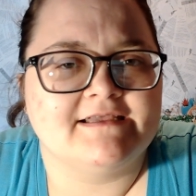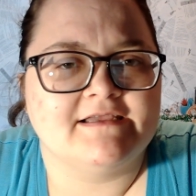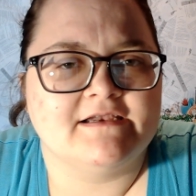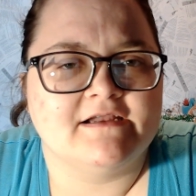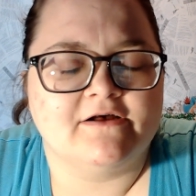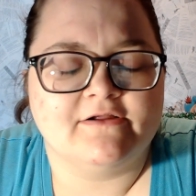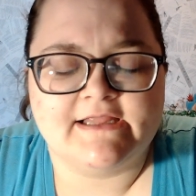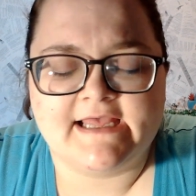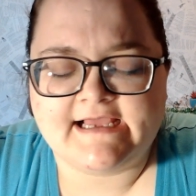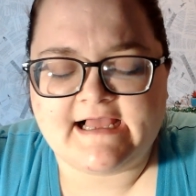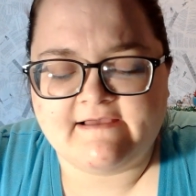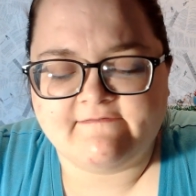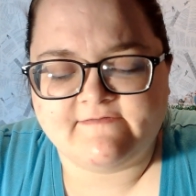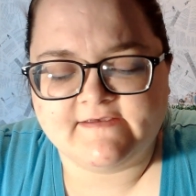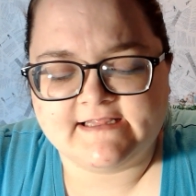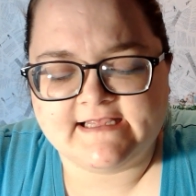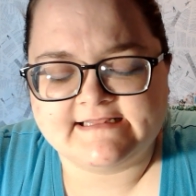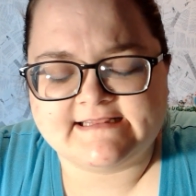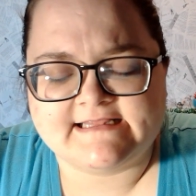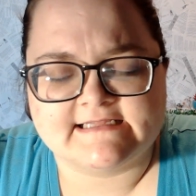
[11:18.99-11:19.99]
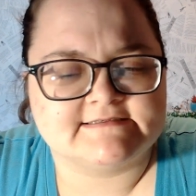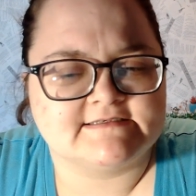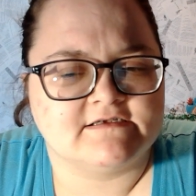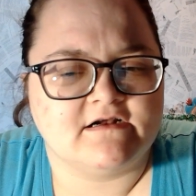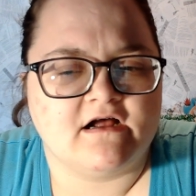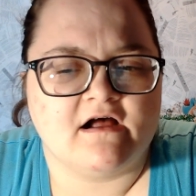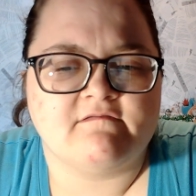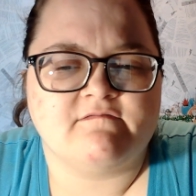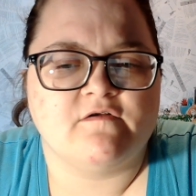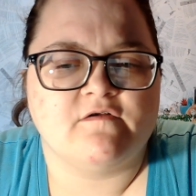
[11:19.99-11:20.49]
Like I feel like that's an
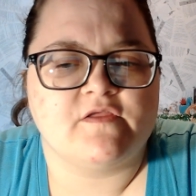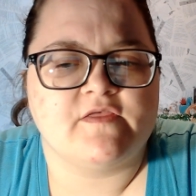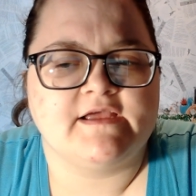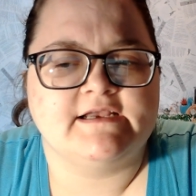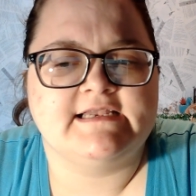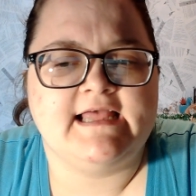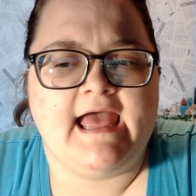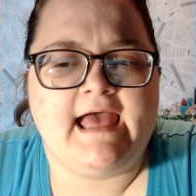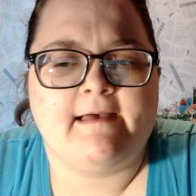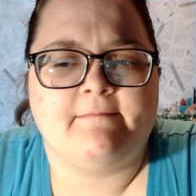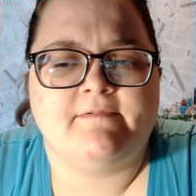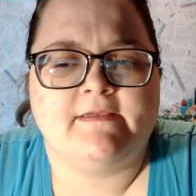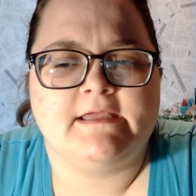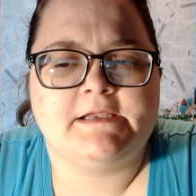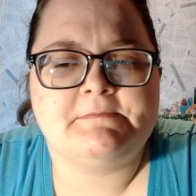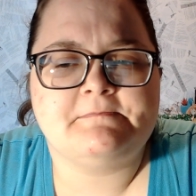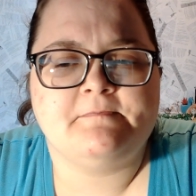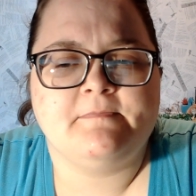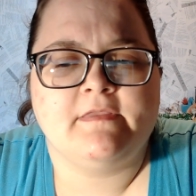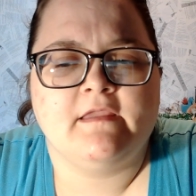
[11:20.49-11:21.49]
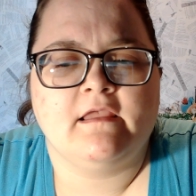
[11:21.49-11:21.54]
awful thing to happen.